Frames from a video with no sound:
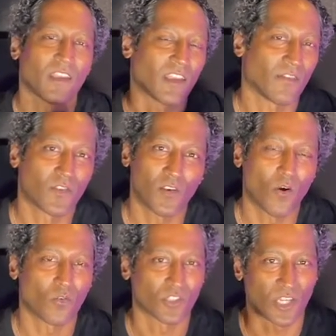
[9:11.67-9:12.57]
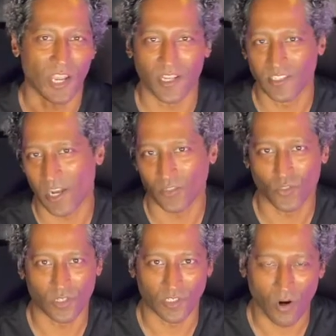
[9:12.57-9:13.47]
If you don't change out your
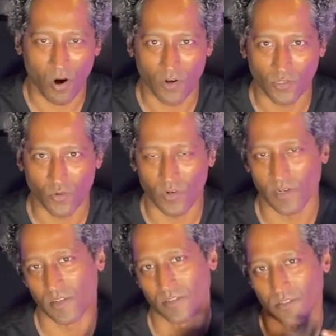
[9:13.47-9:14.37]
guitar strings